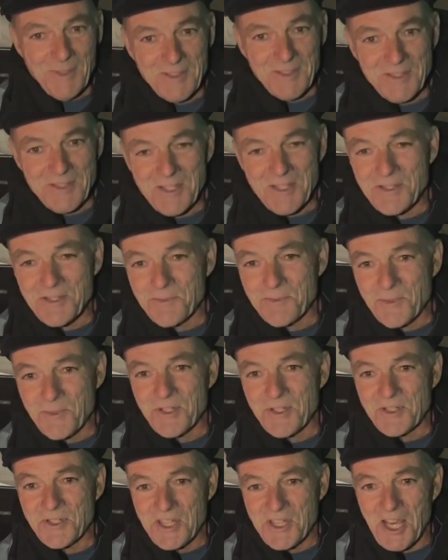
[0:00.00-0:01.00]

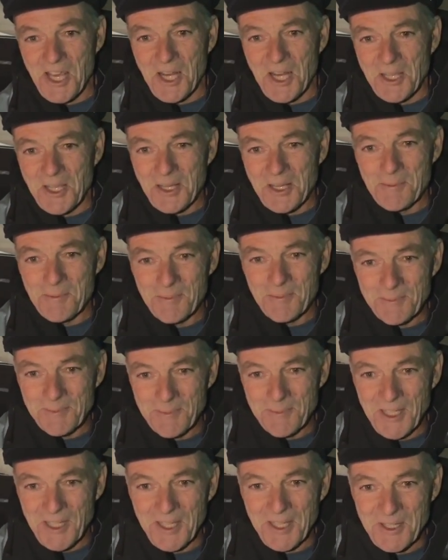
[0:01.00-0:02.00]
Just sailing and
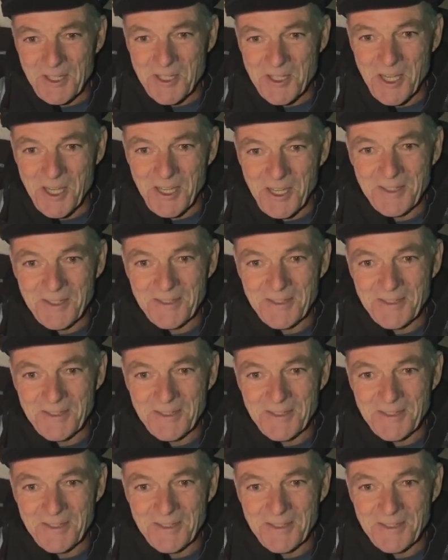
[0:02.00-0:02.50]
being at sea.